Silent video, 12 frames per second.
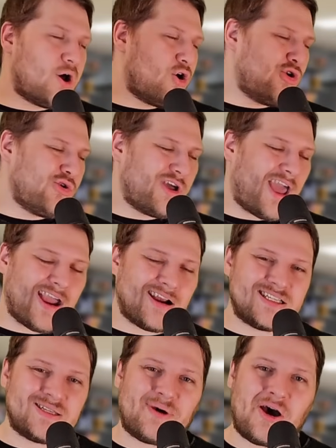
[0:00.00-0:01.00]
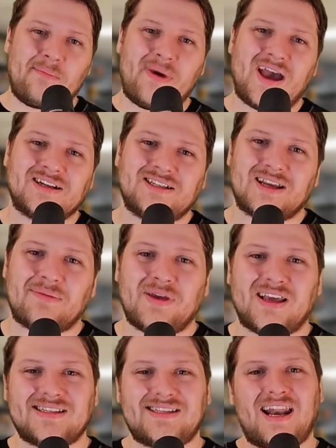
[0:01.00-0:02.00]
who cares about Magic,
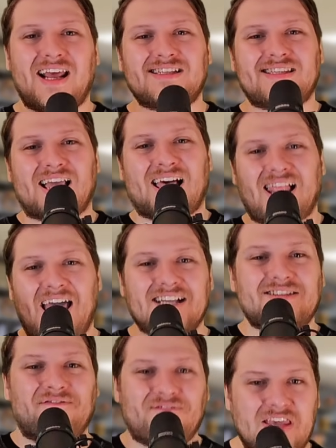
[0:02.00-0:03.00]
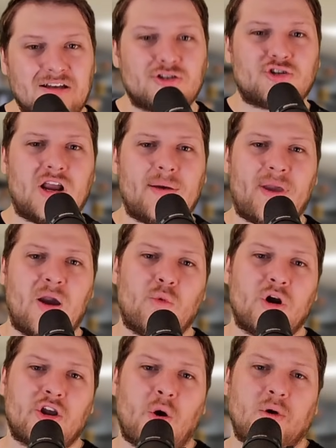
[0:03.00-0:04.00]
because today's the class field trip and
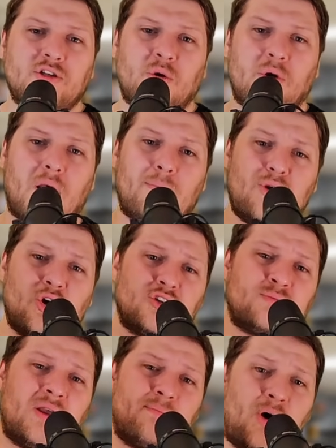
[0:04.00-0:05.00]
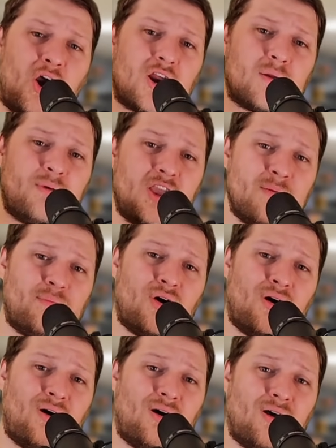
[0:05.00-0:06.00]
we're going to an amusement park,
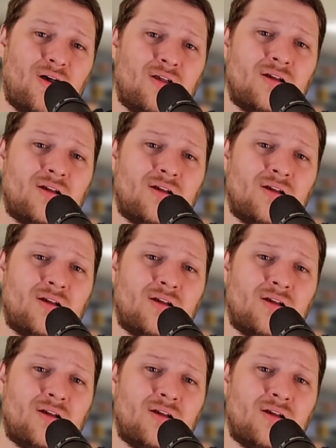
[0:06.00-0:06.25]
people!